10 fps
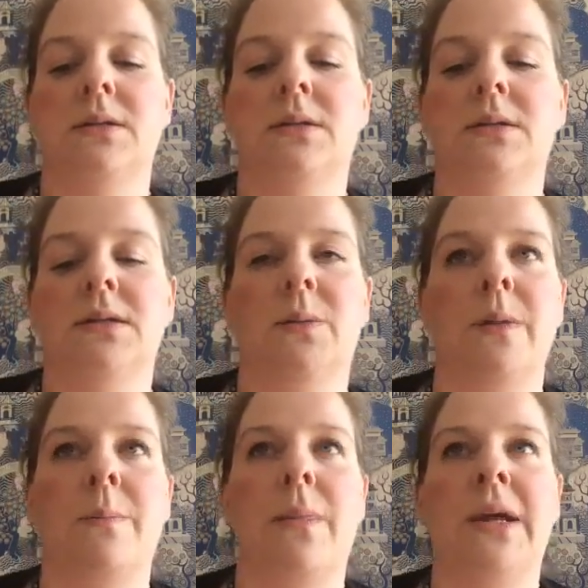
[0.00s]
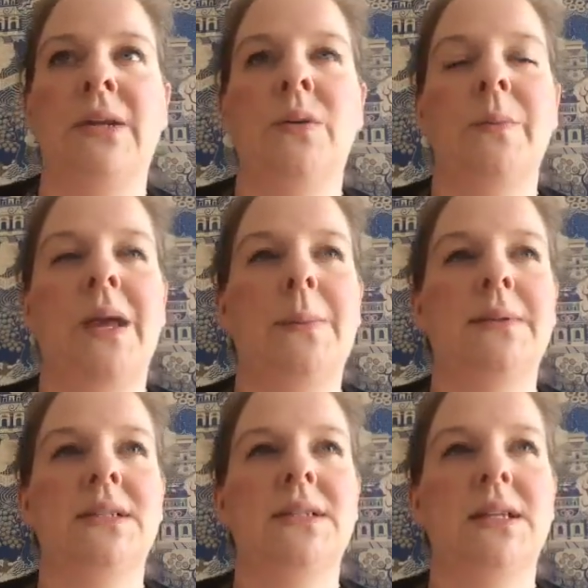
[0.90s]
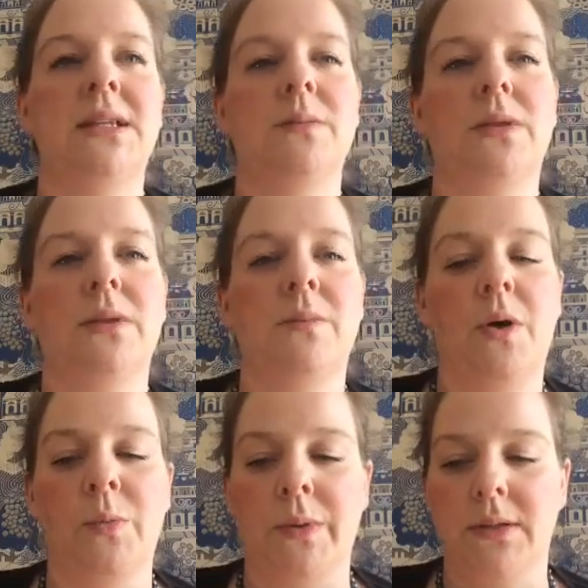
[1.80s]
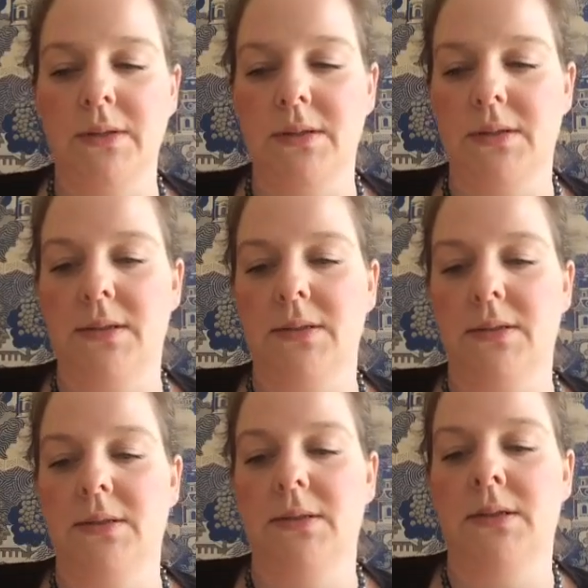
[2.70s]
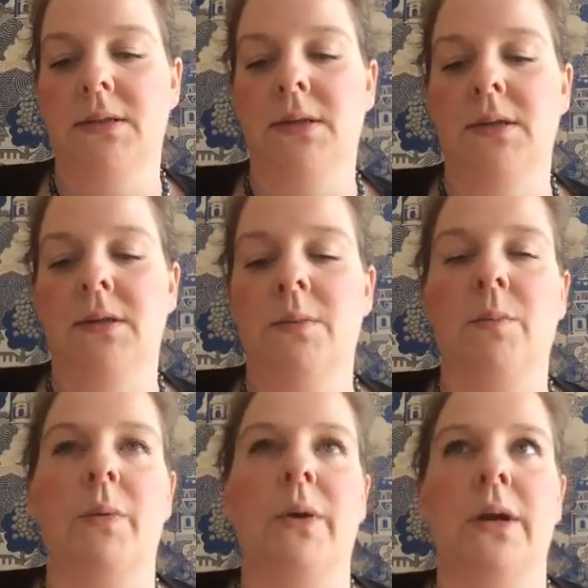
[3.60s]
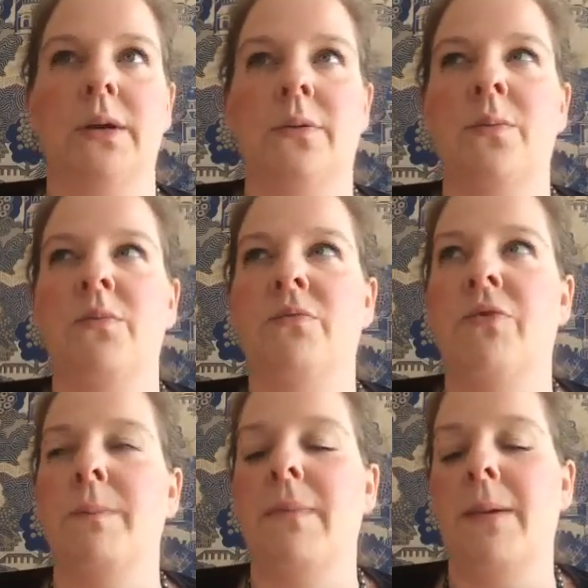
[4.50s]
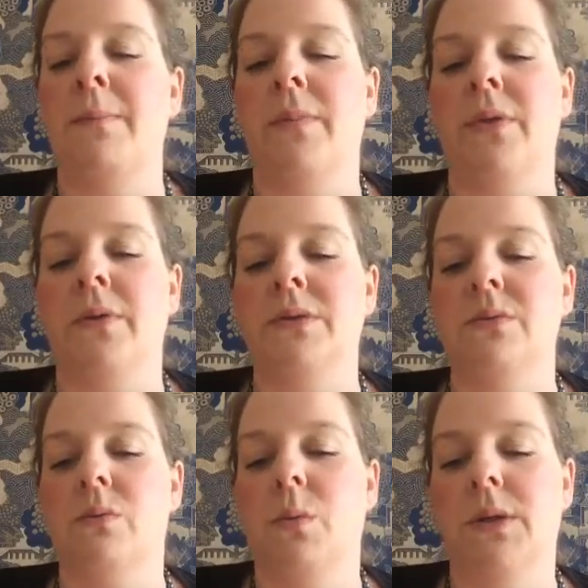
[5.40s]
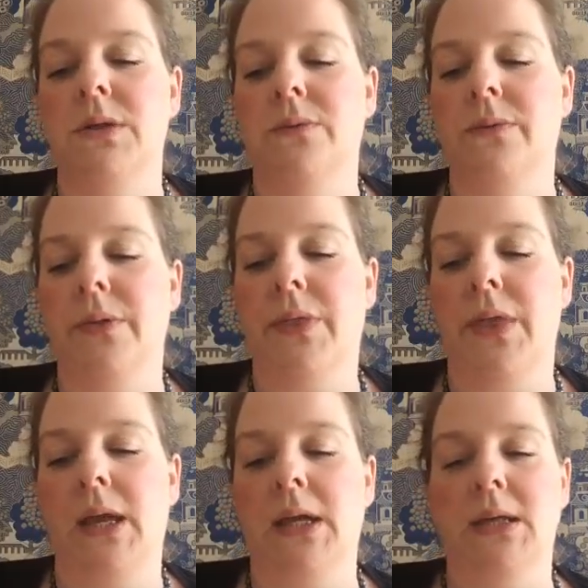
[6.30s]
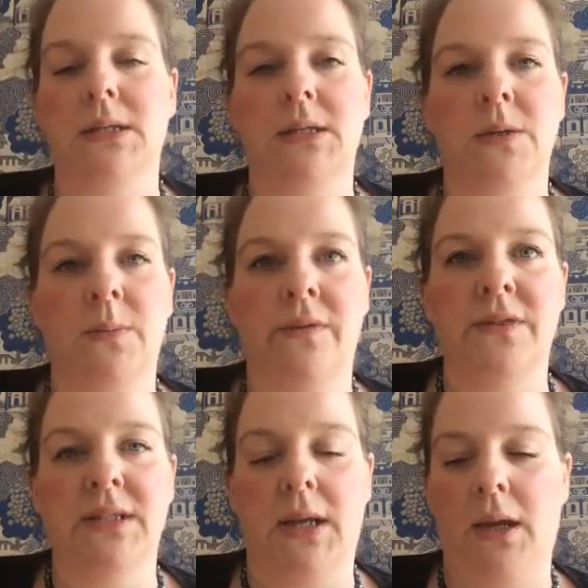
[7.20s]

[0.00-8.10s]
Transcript: So we might not be able to see them at the moment, but we're going to remember those wonderful things that we've seen.